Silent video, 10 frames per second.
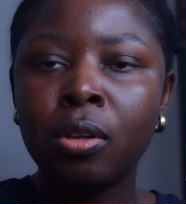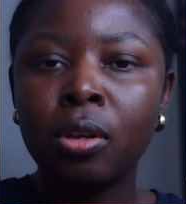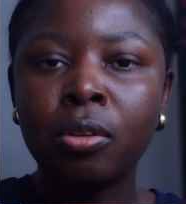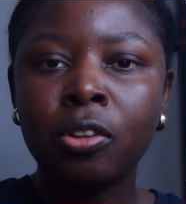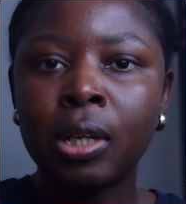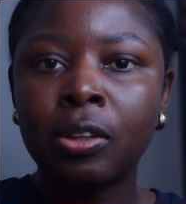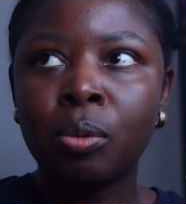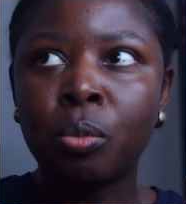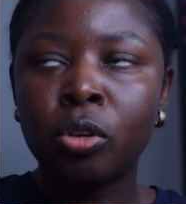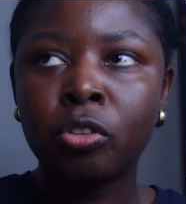used as a
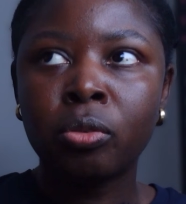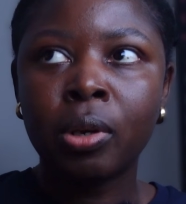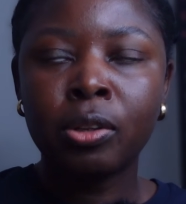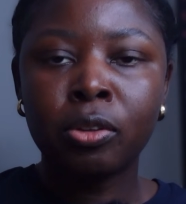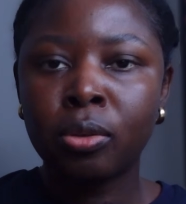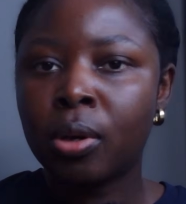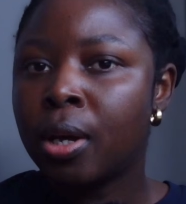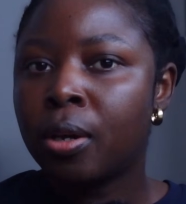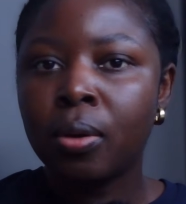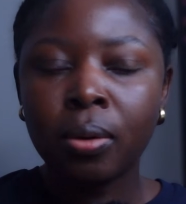moisturizer,
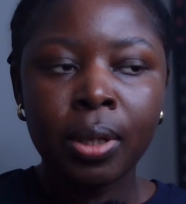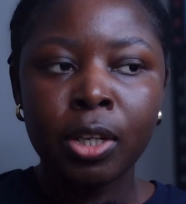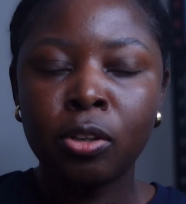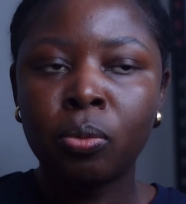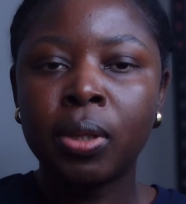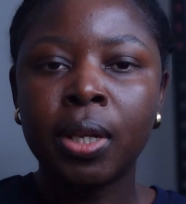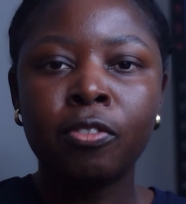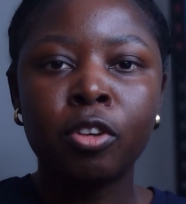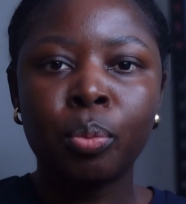not layered with heavy